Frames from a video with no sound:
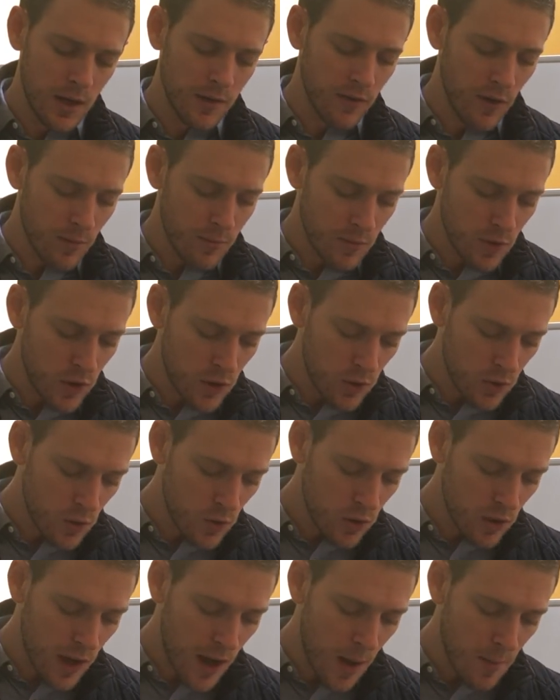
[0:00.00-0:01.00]
From
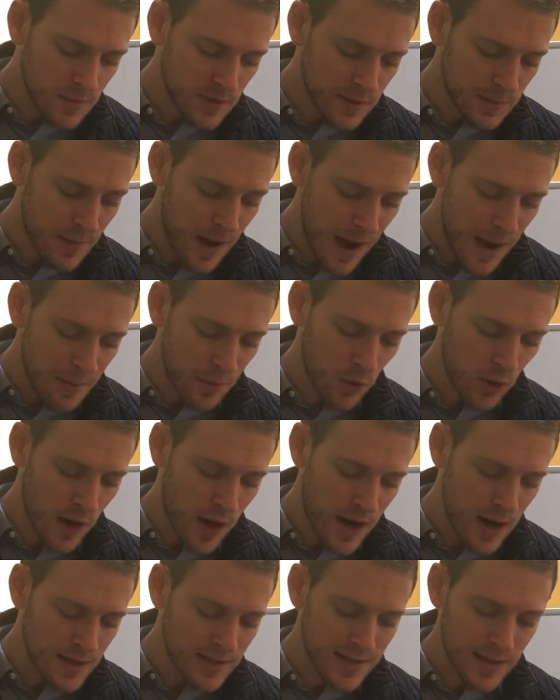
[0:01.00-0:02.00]
you comes my
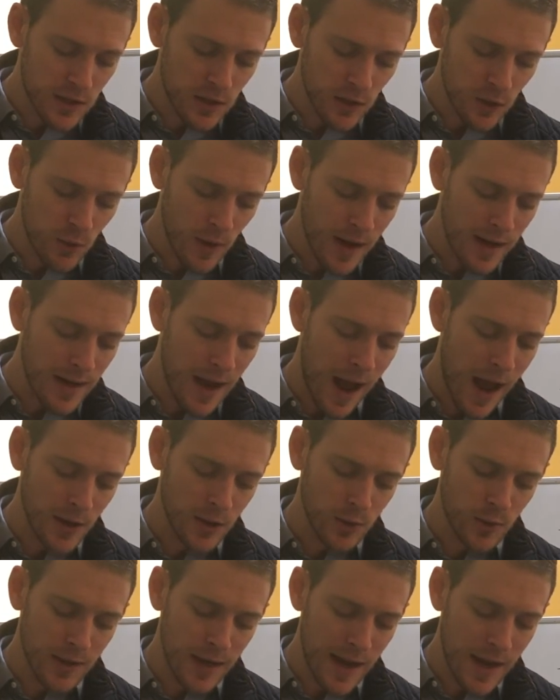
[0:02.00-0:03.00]
praise in the great
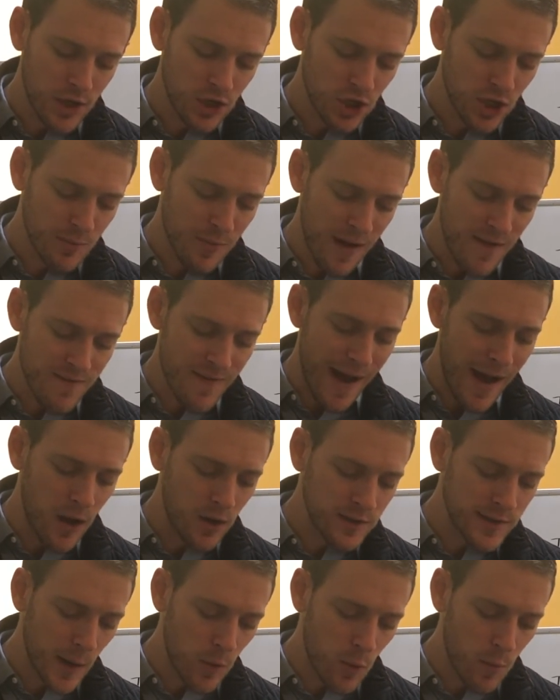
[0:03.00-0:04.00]
congregation. My
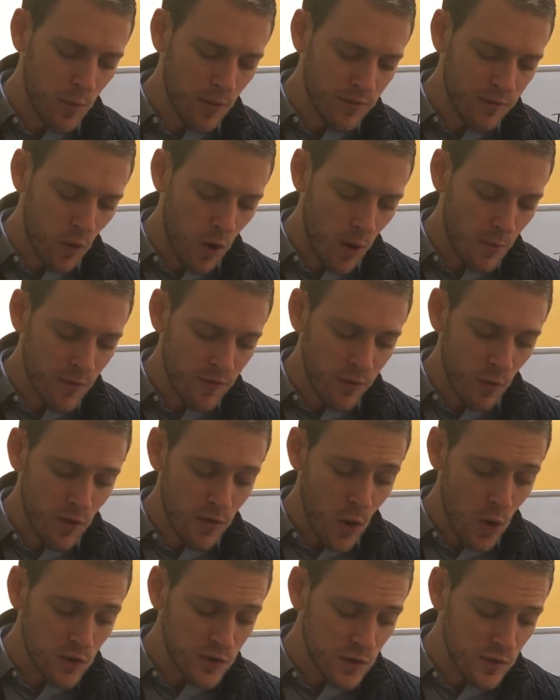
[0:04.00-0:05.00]
vows I will perform before
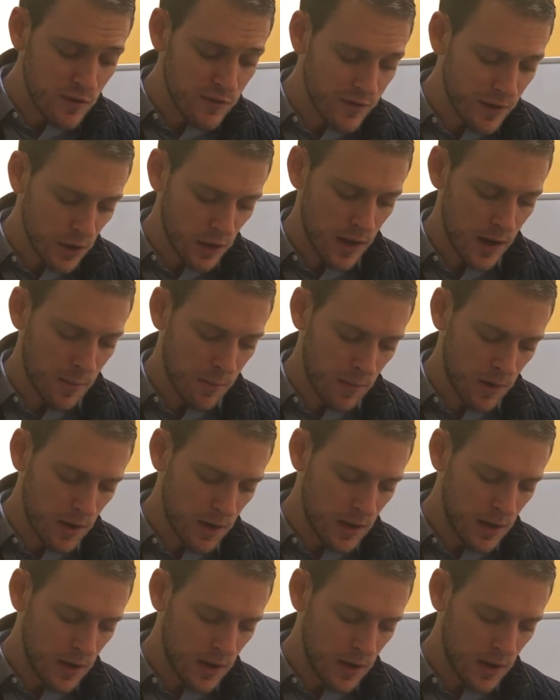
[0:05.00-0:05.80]
those who fear him.